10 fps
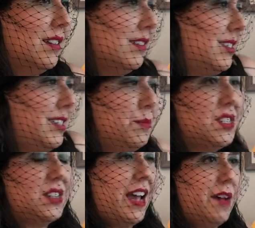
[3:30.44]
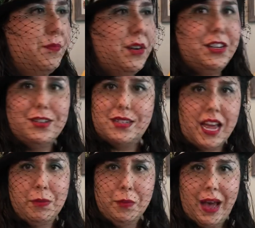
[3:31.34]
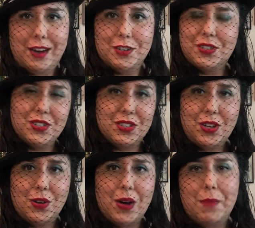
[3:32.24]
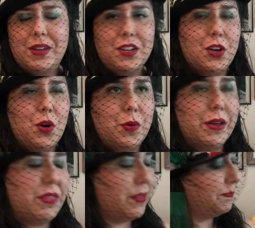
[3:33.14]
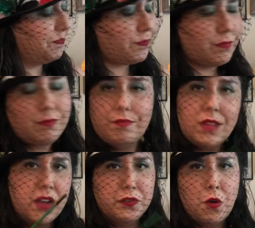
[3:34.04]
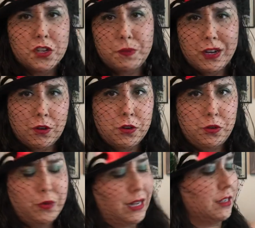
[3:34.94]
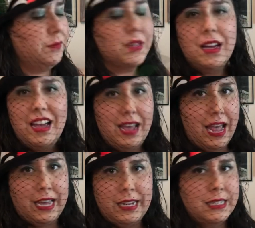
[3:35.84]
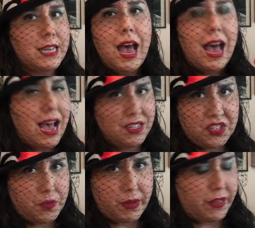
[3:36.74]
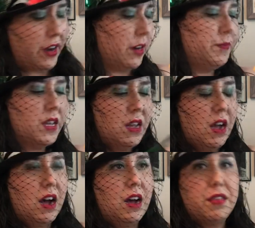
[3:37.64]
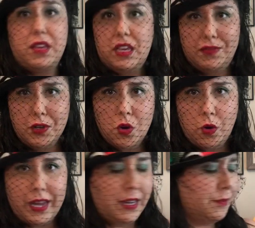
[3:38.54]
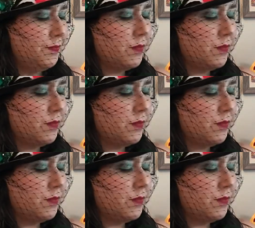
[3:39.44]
seems to have pretty good table manners. So I'm gonna go with, of course, my girl Cruella. Hades has to be there. The Evil Queen,